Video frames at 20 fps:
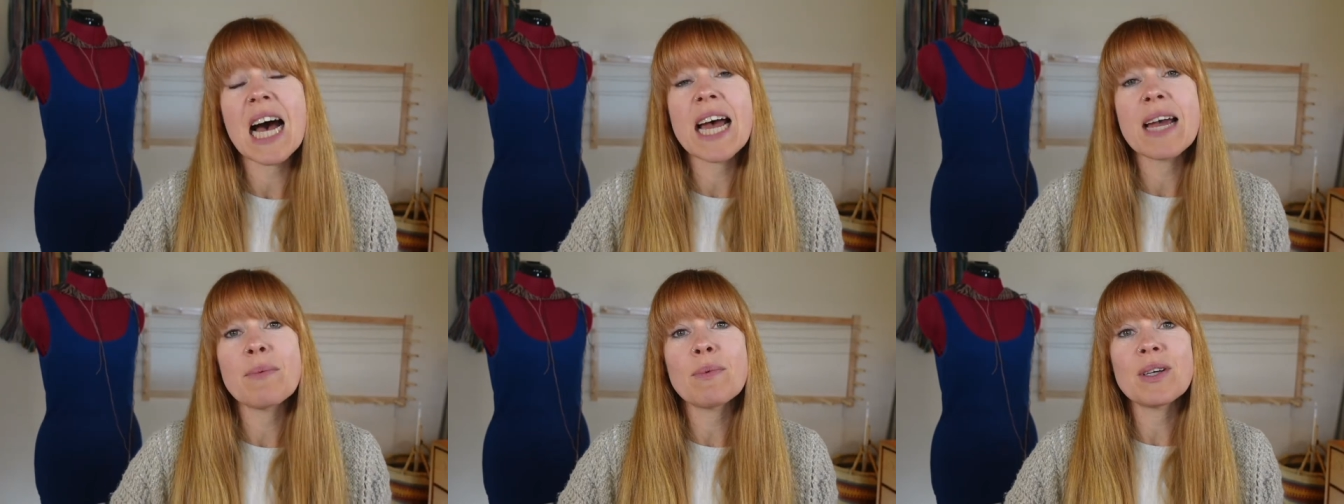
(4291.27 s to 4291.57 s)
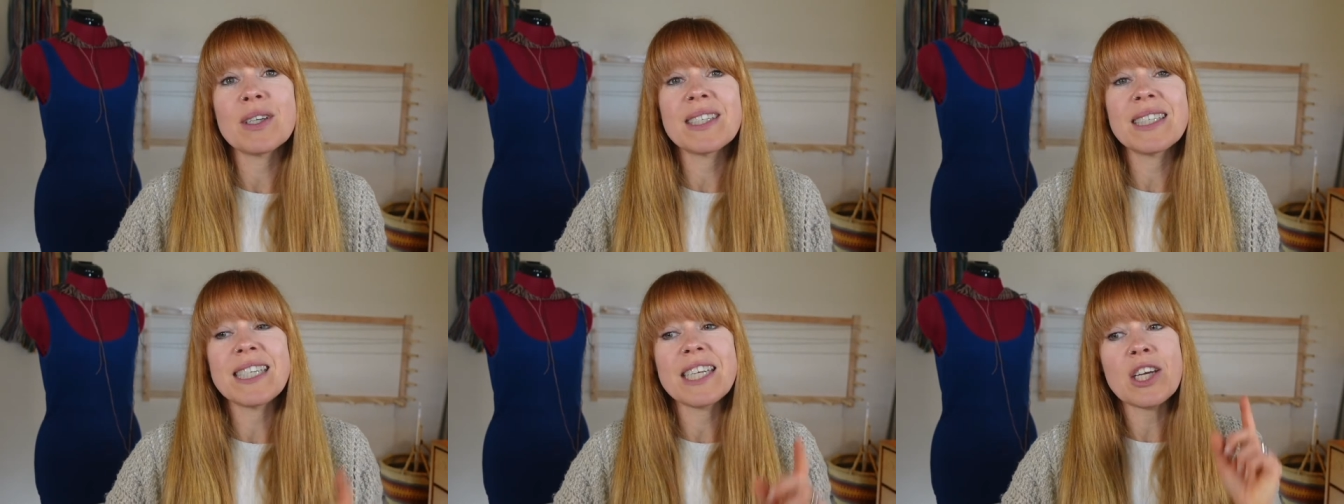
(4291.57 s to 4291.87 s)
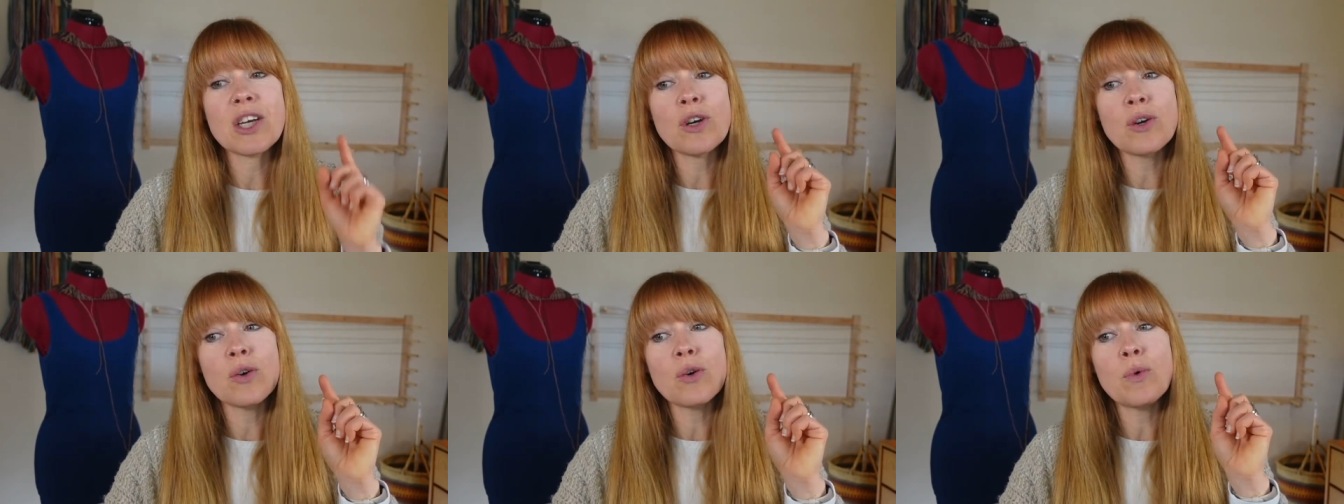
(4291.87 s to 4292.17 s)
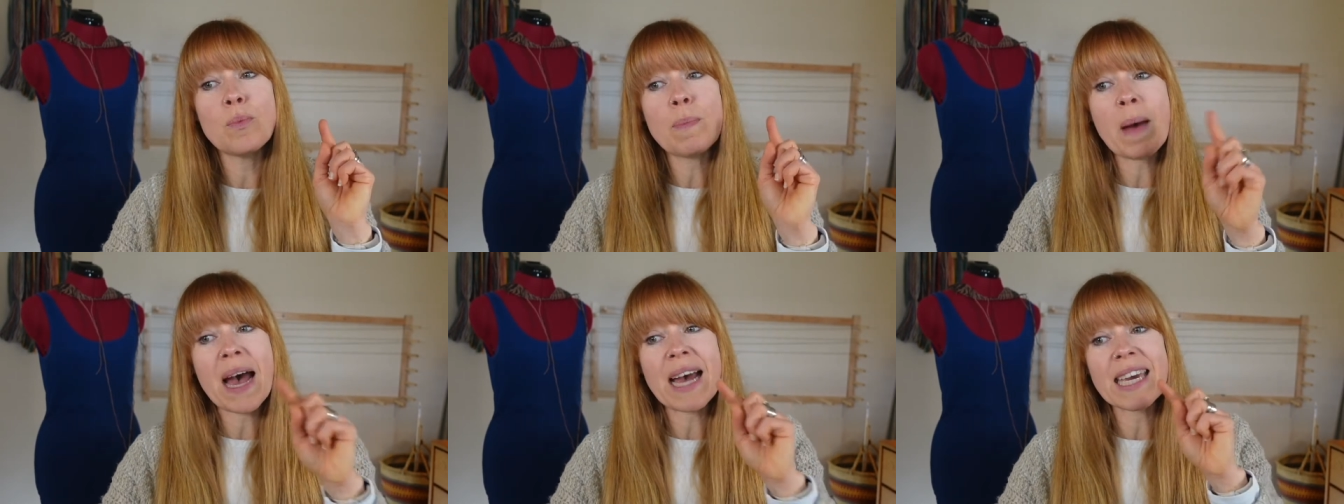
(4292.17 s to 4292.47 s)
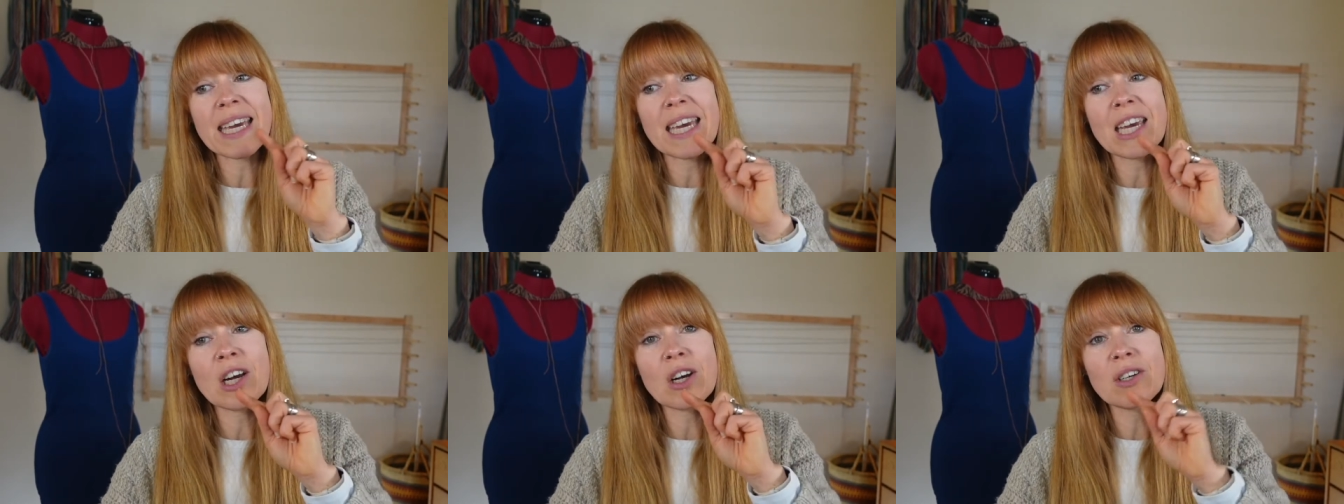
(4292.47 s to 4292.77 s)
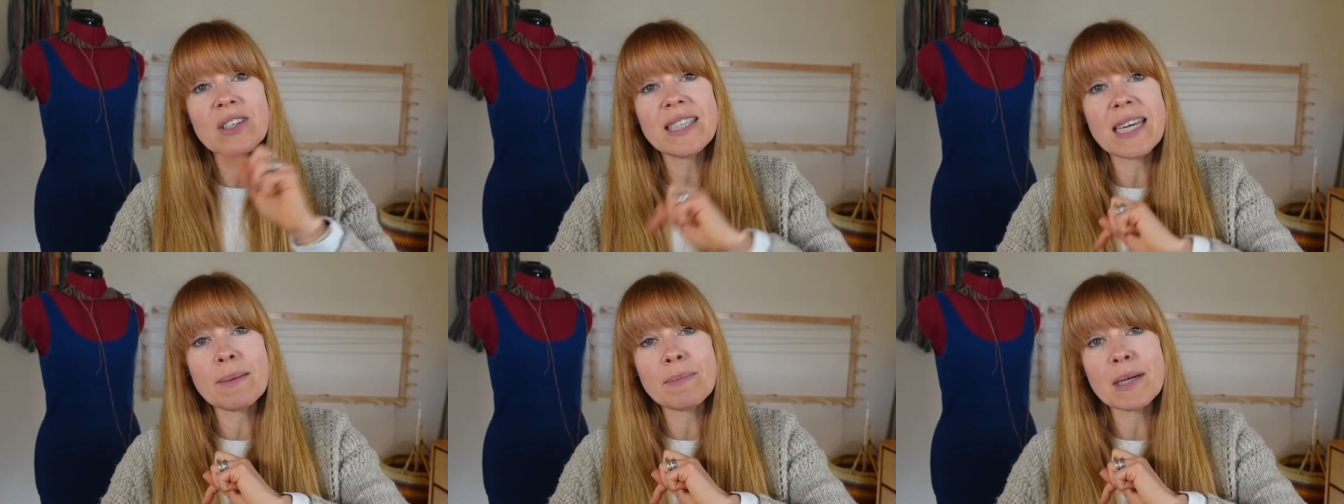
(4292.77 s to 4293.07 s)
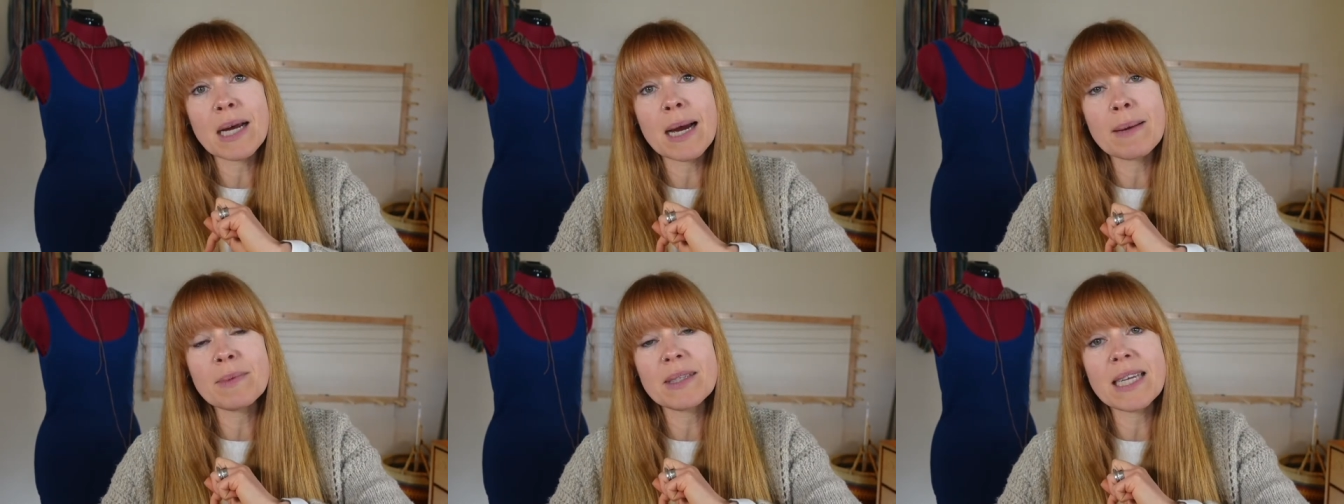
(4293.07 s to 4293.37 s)
I will see you back here, same
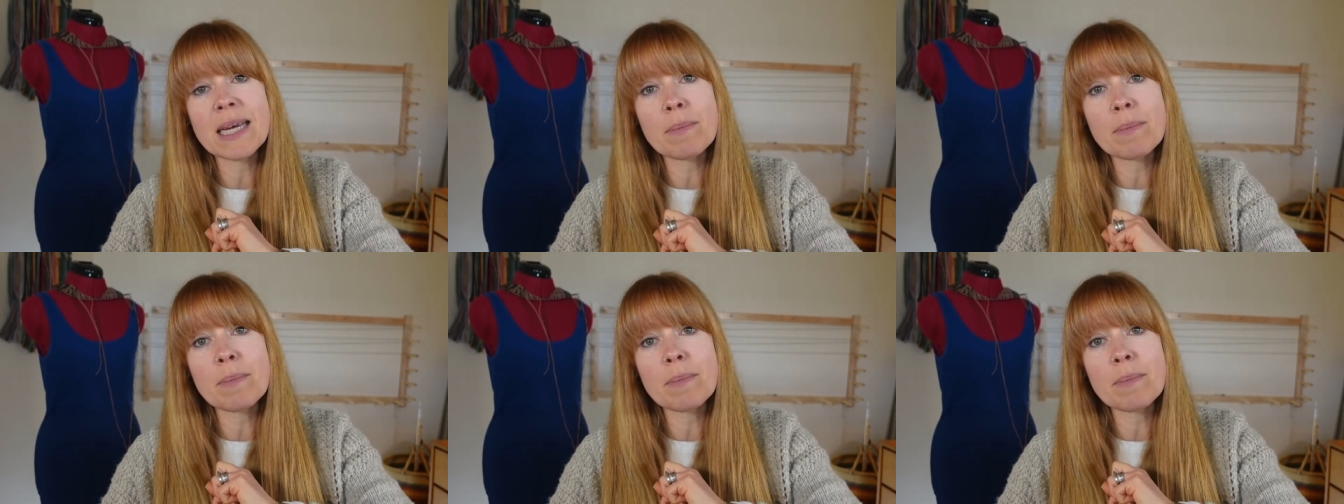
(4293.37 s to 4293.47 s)
time,